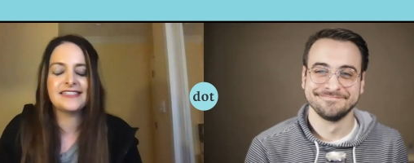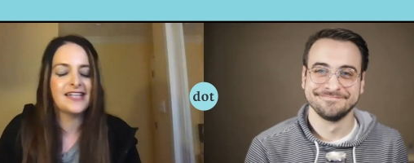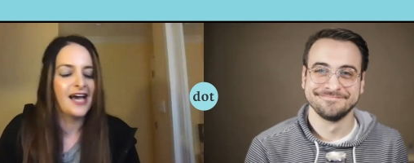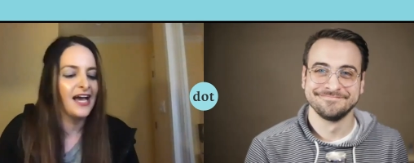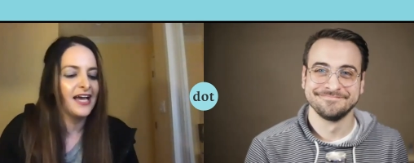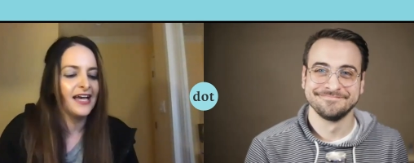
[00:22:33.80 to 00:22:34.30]

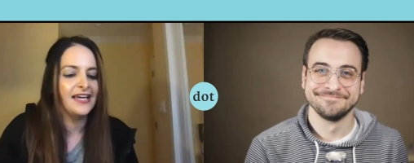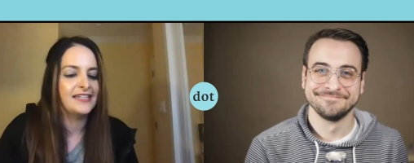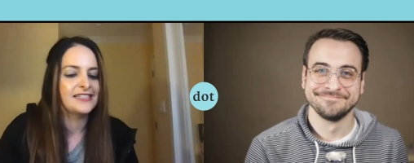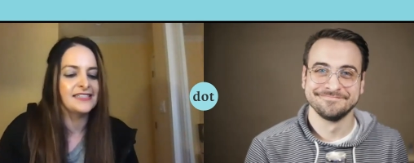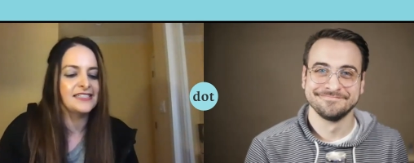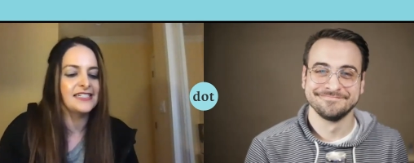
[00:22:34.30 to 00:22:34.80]
Speaker 1: not, it
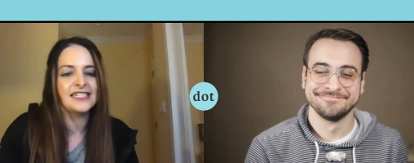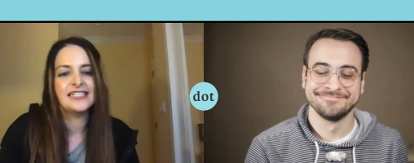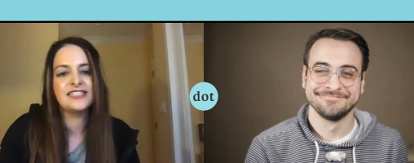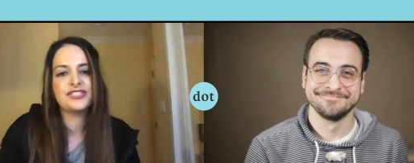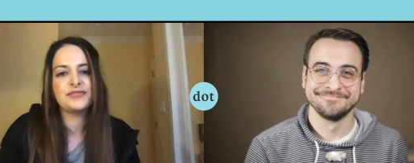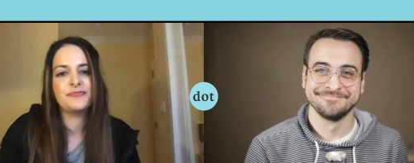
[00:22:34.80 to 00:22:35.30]
doesn't
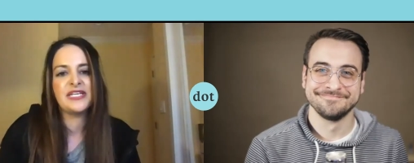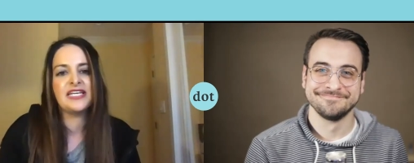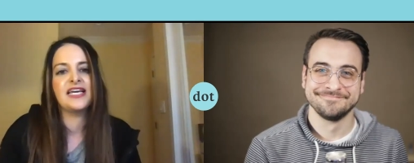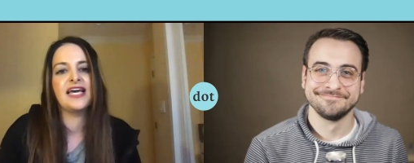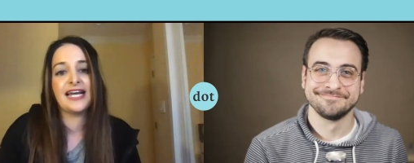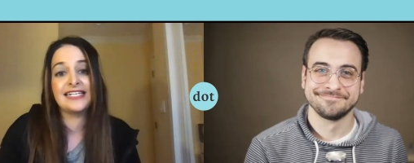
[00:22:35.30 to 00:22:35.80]
need to
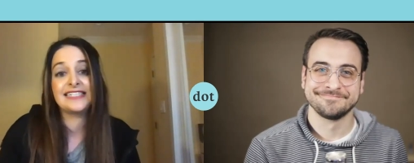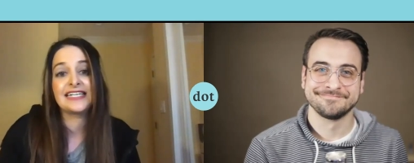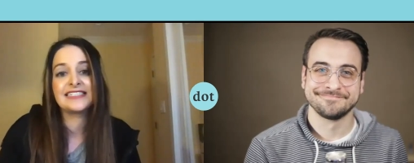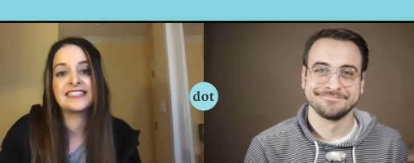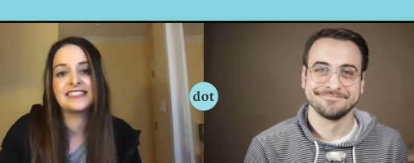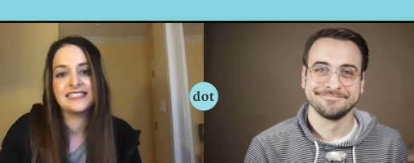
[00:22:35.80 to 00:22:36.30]
be an
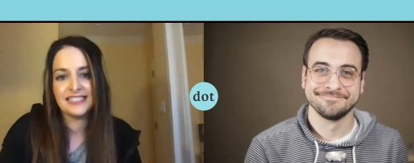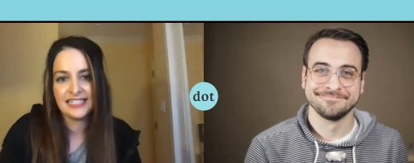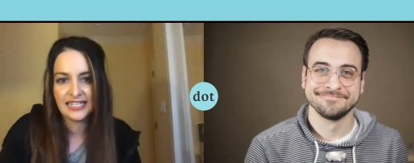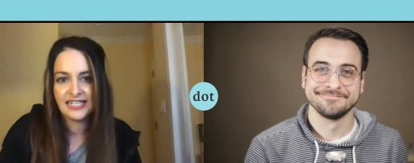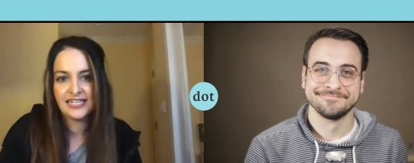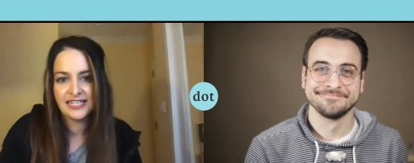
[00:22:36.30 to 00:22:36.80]

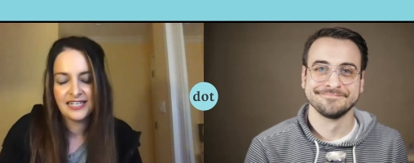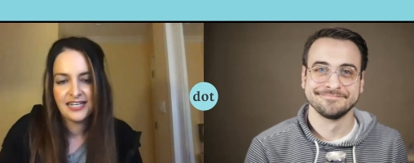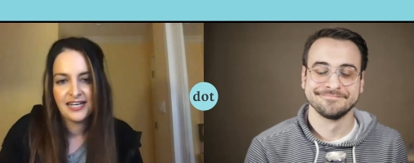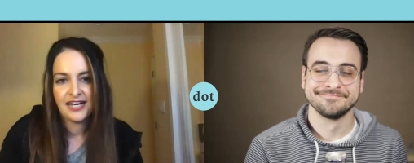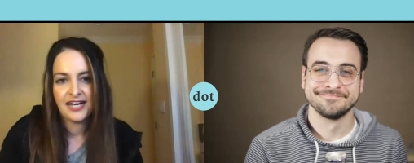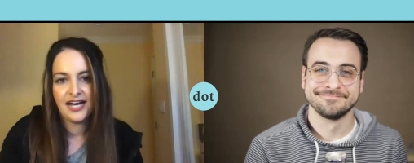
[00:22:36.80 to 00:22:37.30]
identity
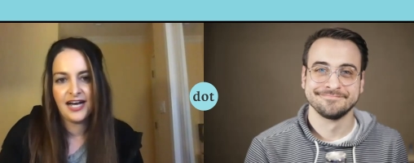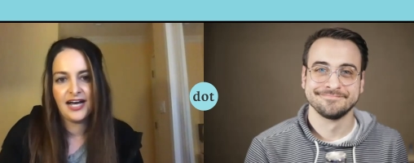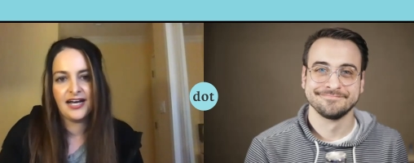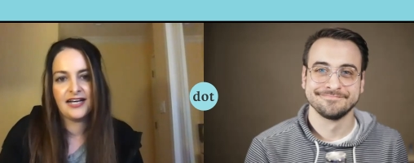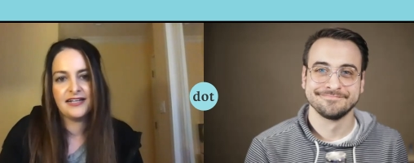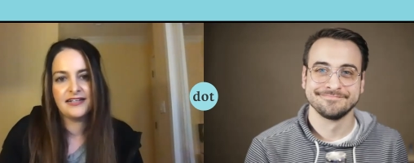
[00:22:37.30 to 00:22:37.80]

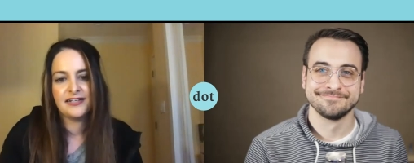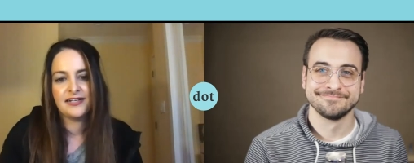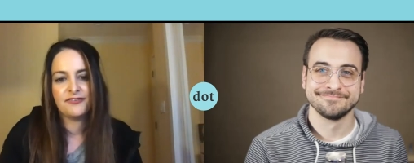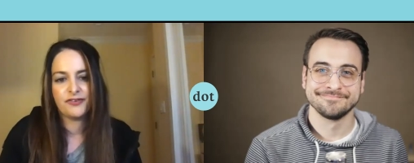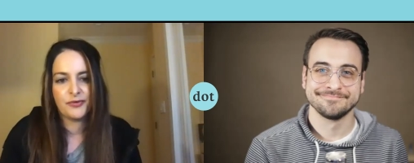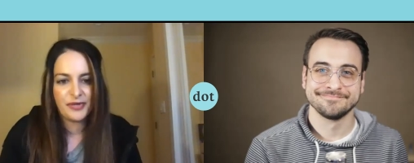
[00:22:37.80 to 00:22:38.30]
uh,
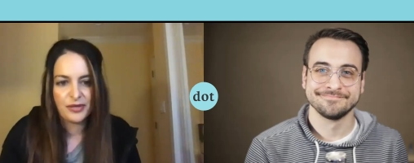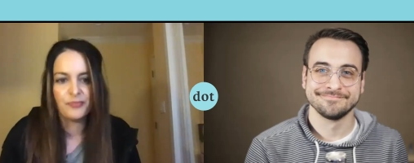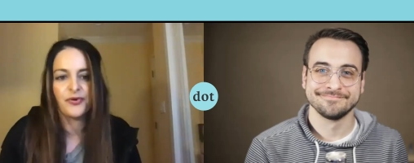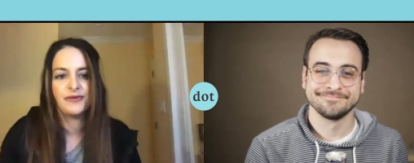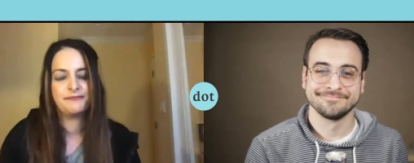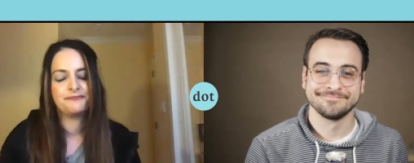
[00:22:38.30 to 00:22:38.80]
for
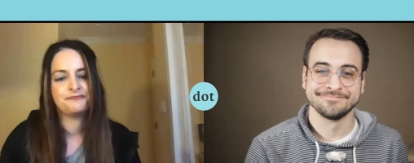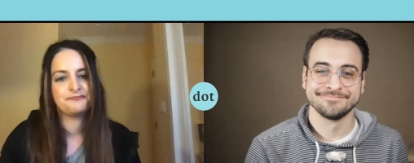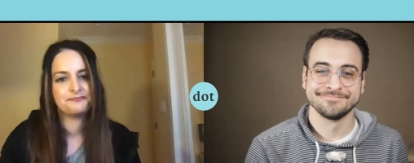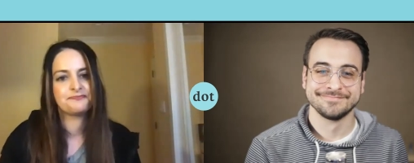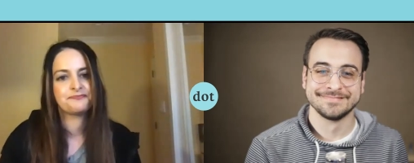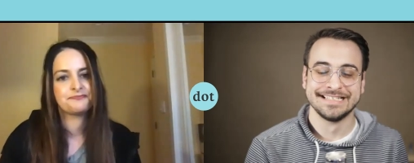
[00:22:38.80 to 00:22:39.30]
people.
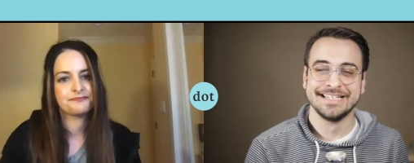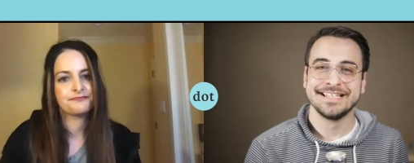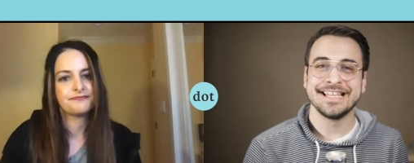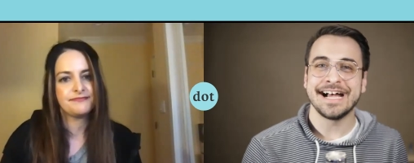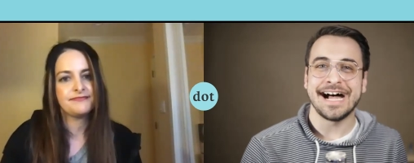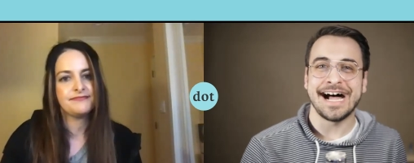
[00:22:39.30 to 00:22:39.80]

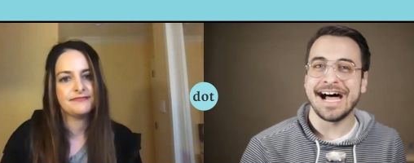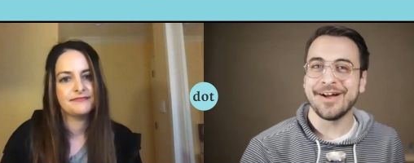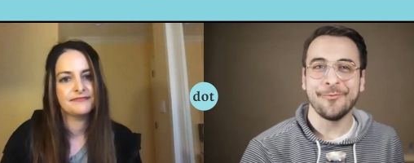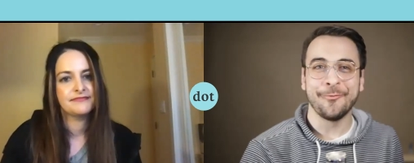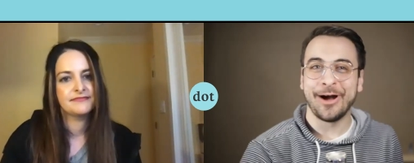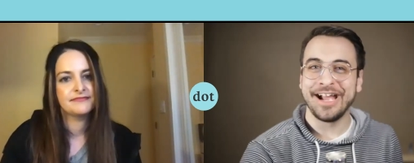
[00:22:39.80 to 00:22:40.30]
Speaker 2: The
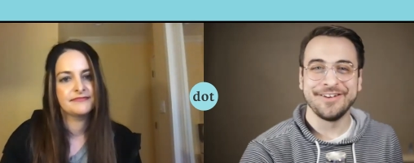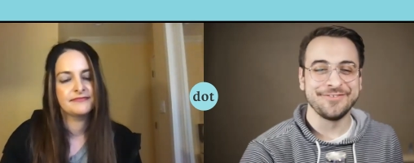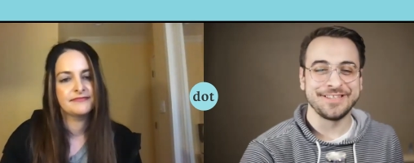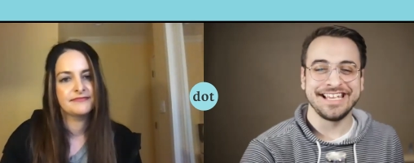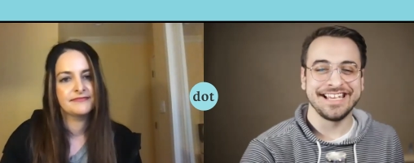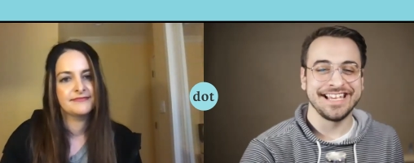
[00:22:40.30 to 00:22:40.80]
hot
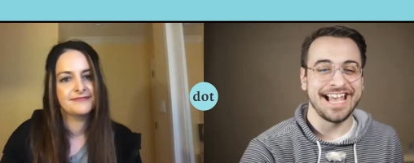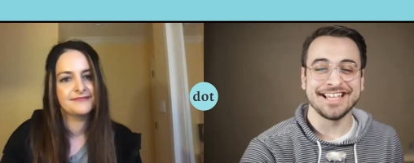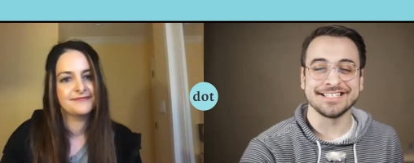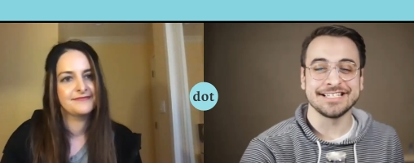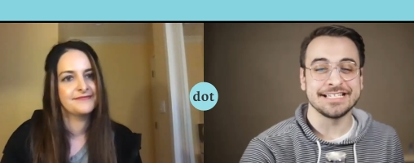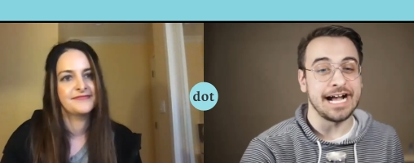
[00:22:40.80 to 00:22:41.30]
wife thing
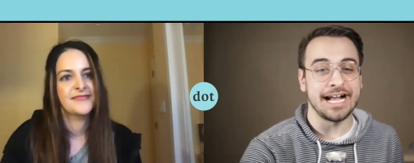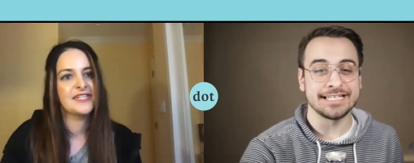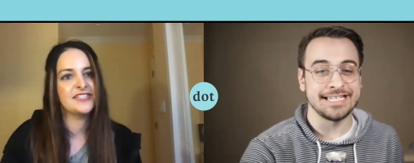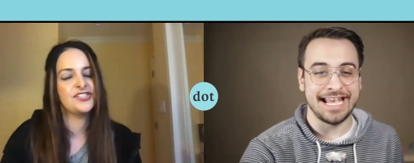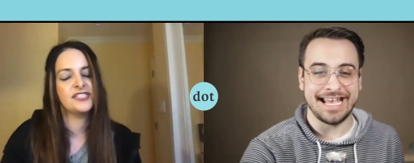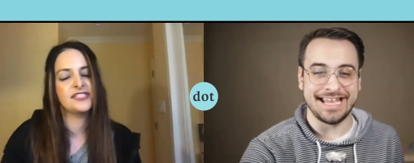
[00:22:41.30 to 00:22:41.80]
has
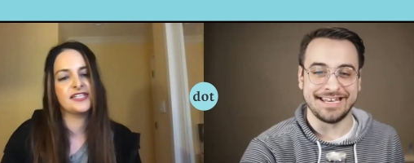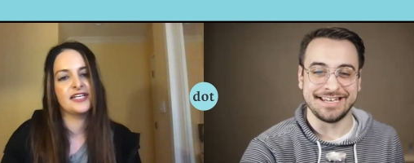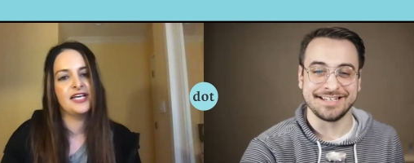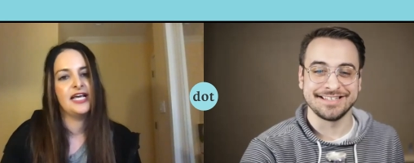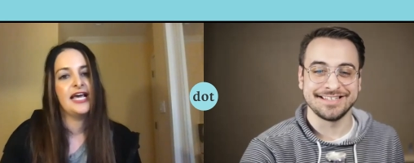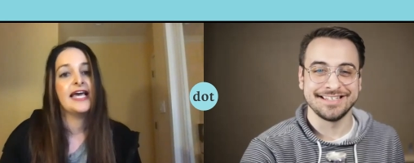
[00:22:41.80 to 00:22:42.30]
got to
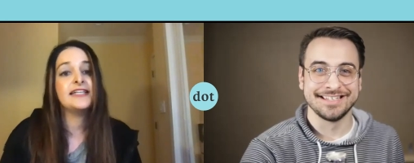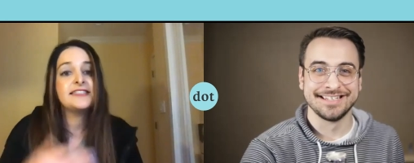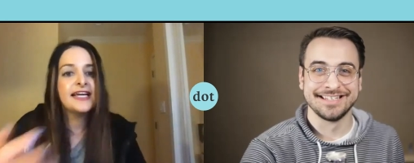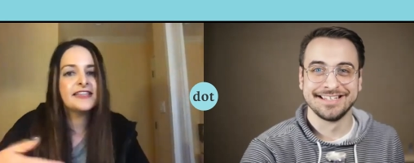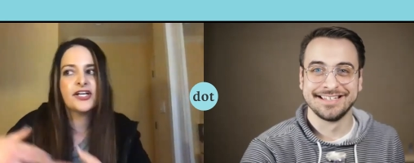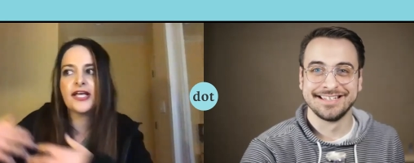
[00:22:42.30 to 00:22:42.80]
end.
Speaker 1: It's
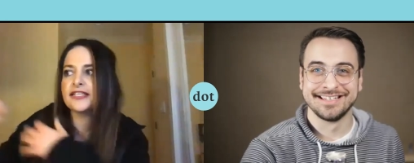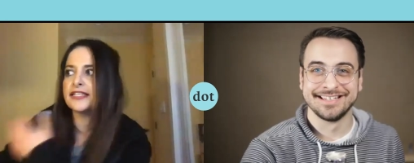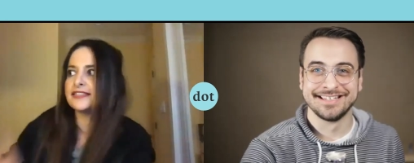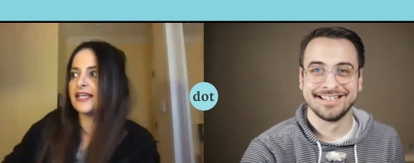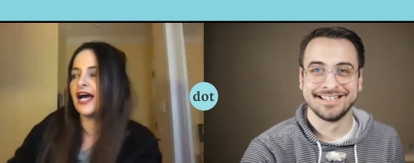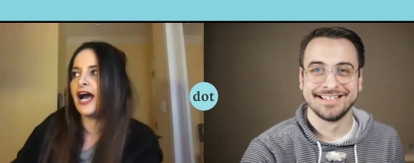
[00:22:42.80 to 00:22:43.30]
like they're like,
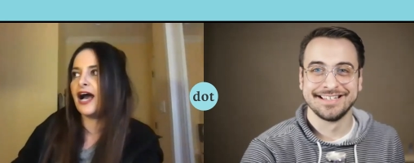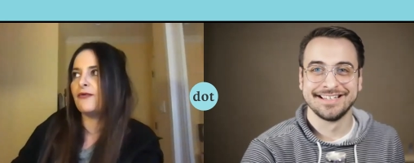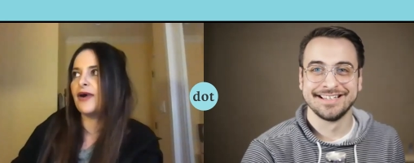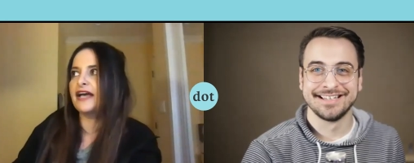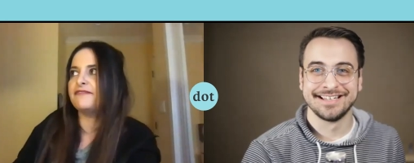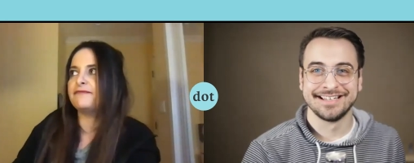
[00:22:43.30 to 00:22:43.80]
it's a hot
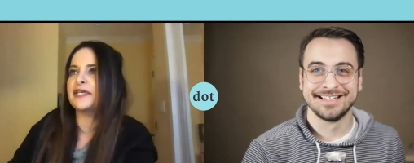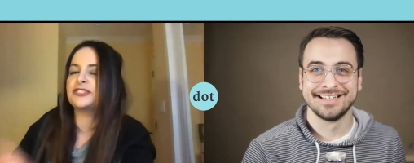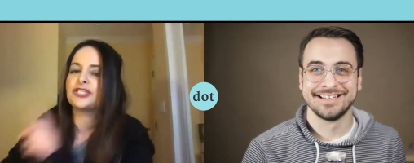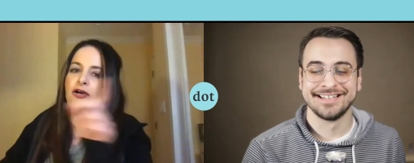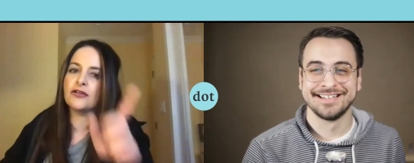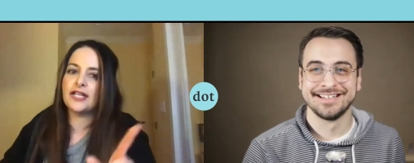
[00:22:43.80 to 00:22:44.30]
wife, but
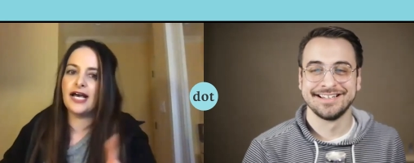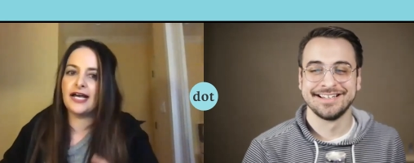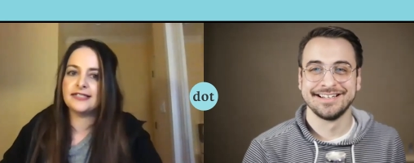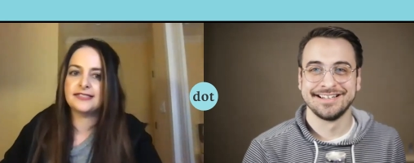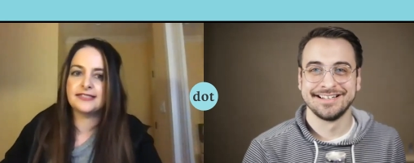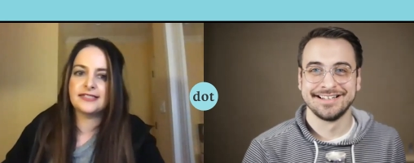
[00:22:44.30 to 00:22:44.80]
don't
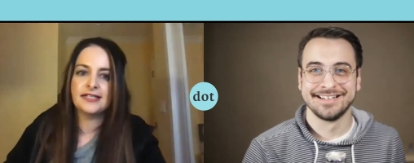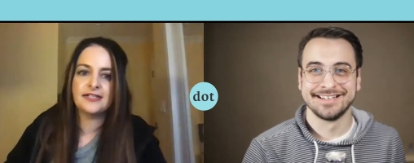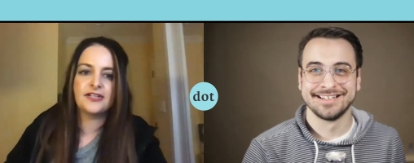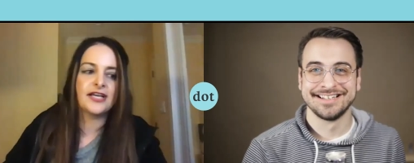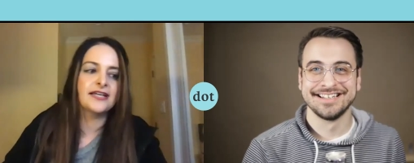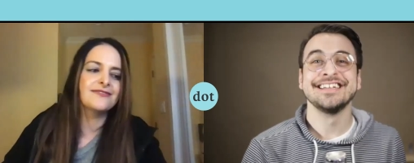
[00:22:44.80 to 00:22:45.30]
lust.
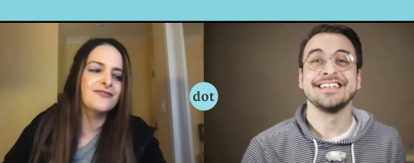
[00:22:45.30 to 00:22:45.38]
You're like,